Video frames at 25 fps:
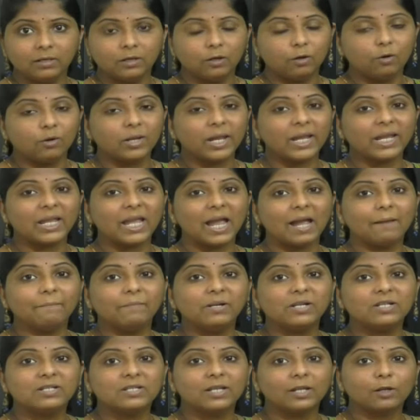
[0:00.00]
Okay,
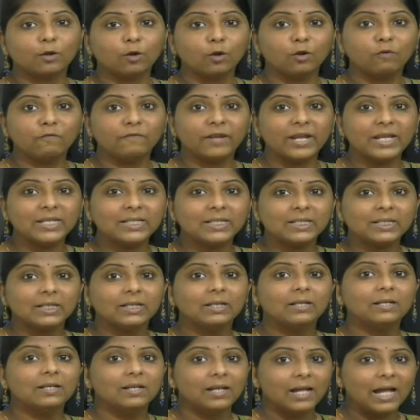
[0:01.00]
gametes are always
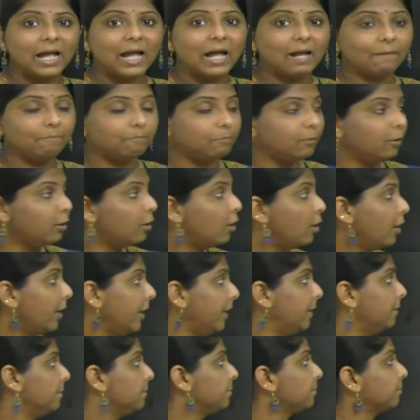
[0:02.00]

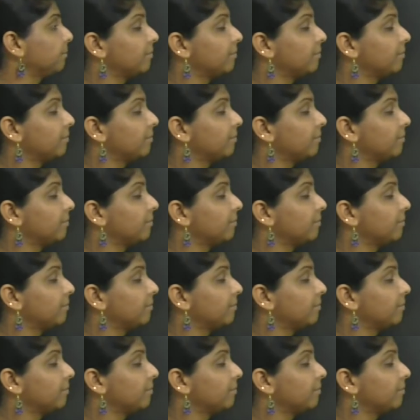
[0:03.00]
haploid.